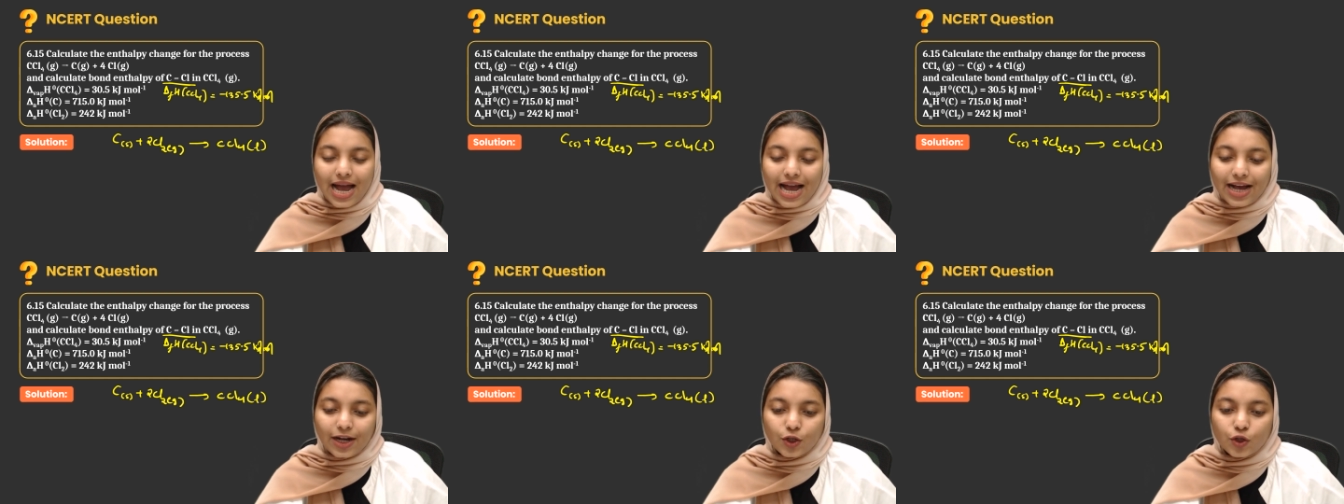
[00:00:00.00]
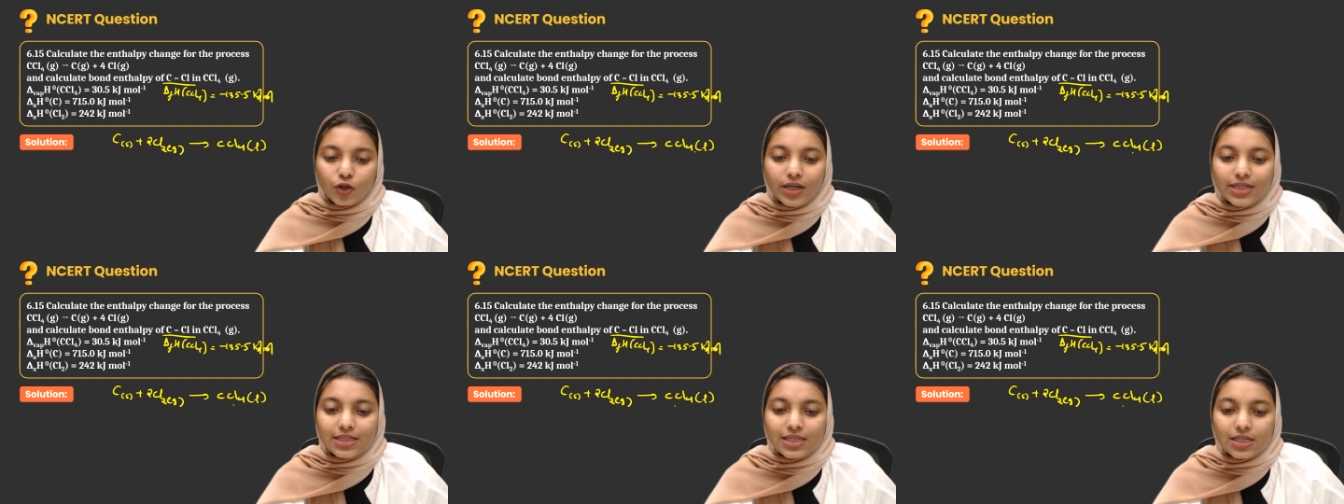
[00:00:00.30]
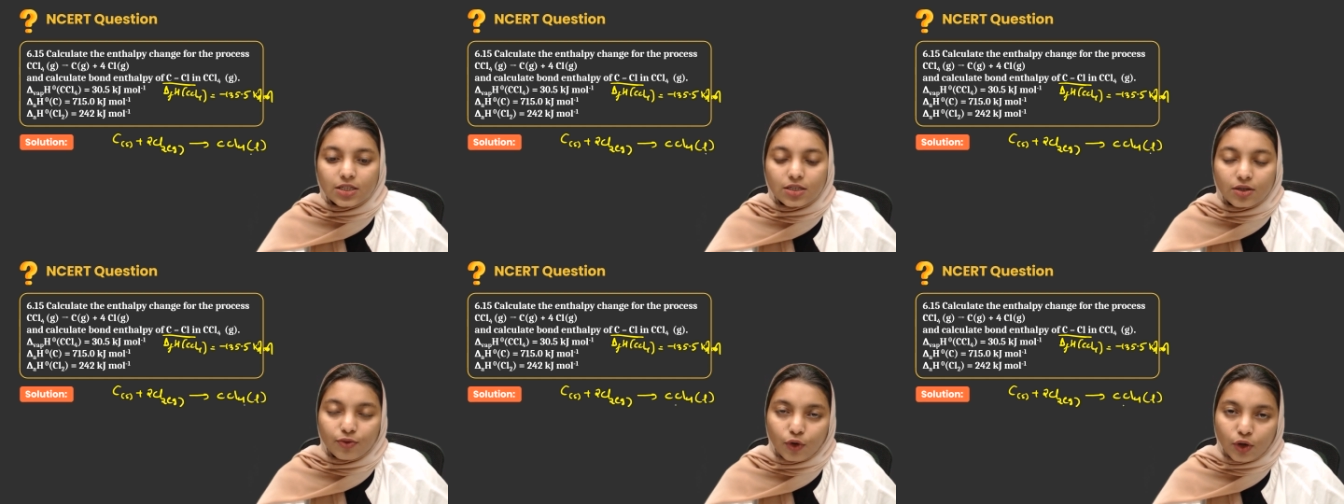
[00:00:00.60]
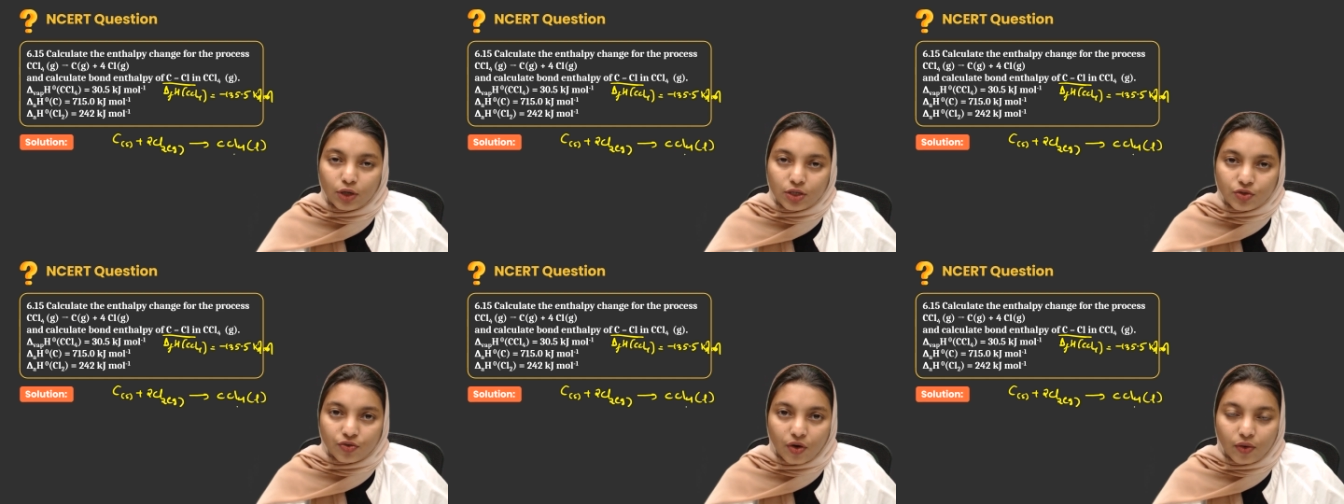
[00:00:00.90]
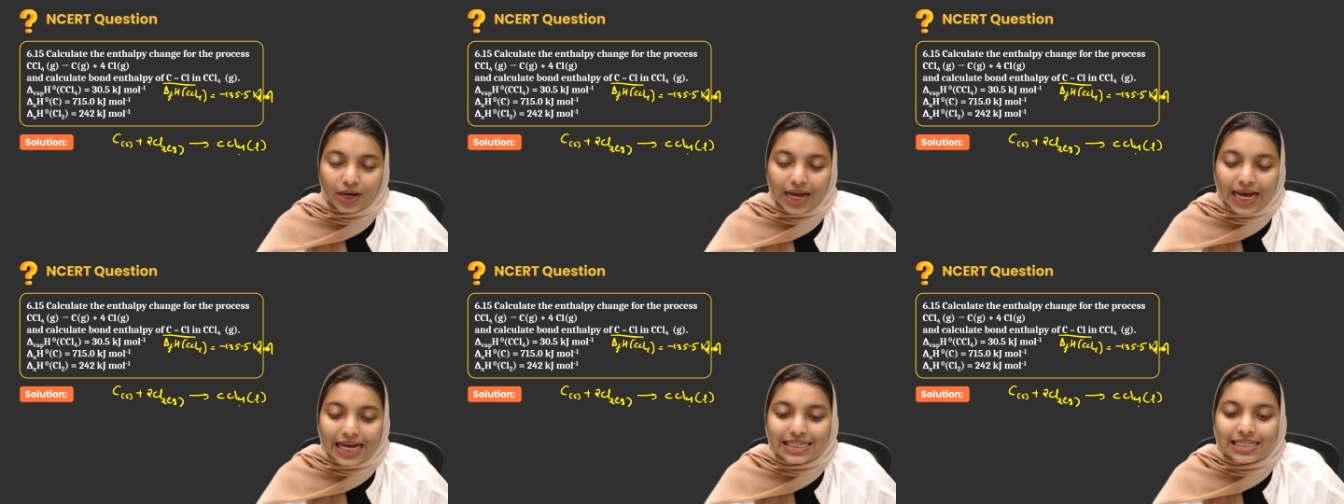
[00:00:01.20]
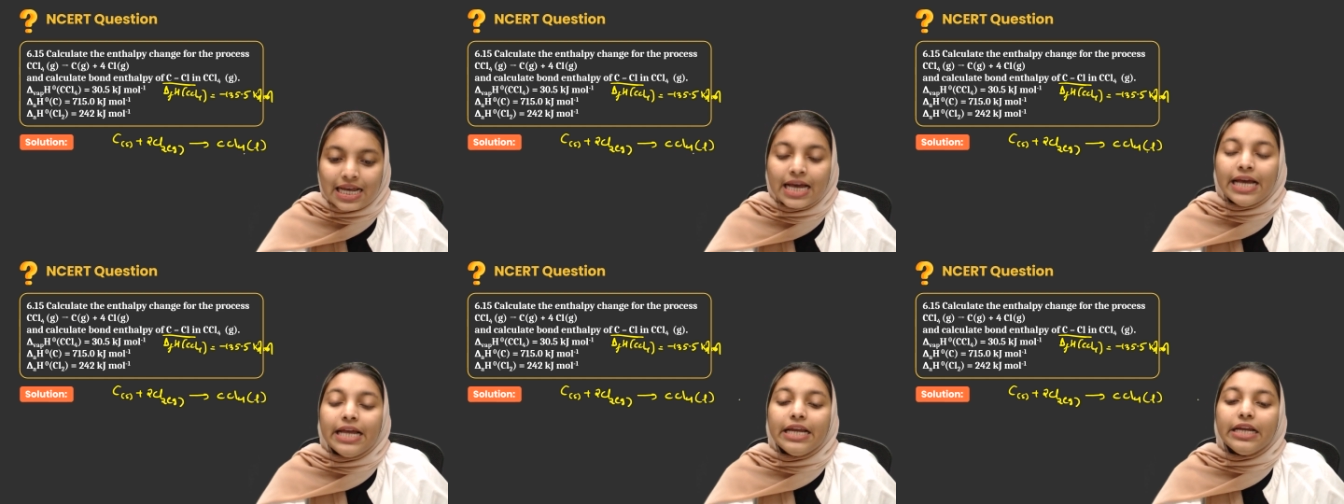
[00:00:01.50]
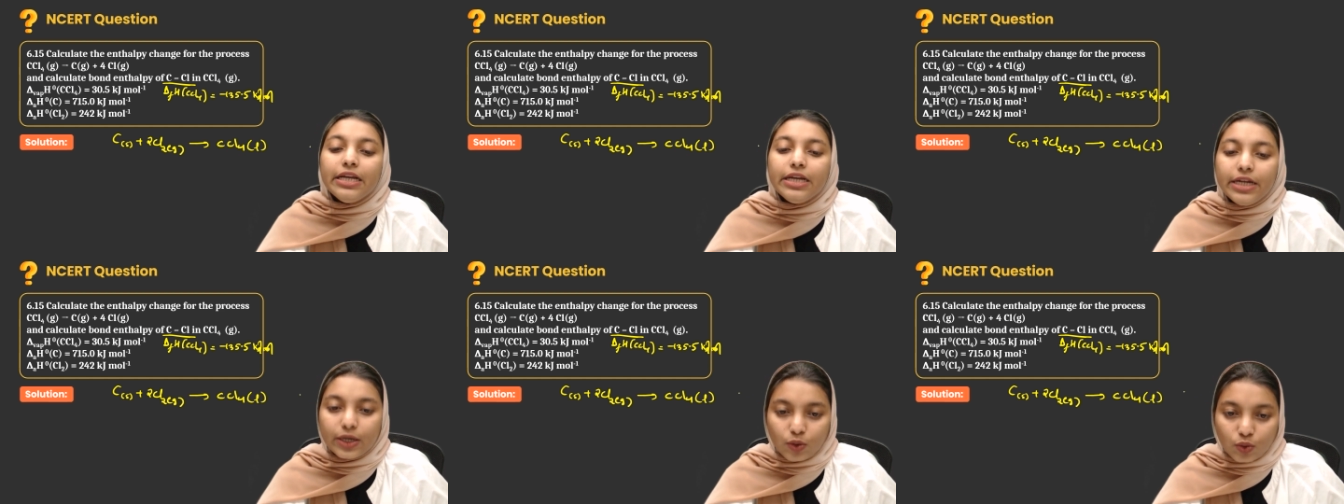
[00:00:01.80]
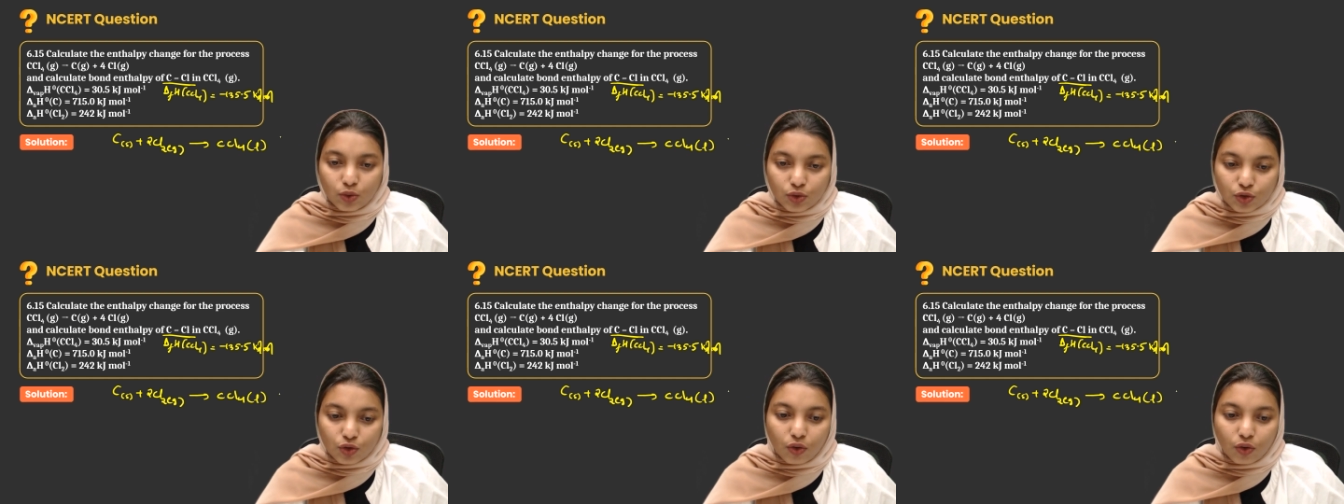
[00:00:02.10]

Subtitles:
Actually CCl4 is found as liquid.